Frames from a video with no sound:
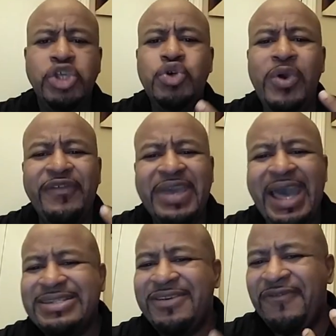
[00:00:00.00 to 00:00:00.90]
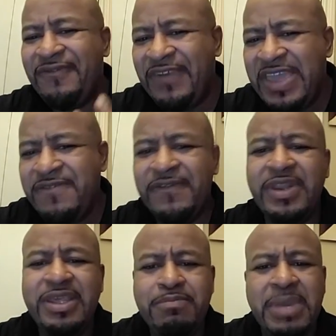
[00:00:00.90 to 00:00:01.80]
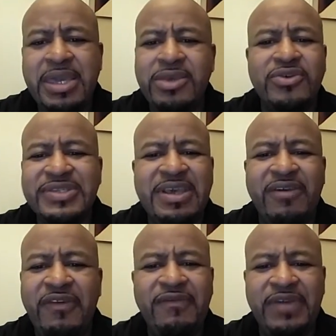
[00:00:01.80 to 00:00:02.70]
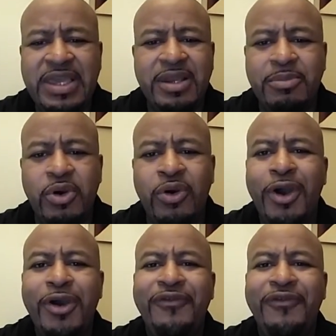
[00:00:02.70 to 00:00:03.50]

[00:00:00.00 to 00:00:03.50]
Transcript: You have got to faithfully make yourself available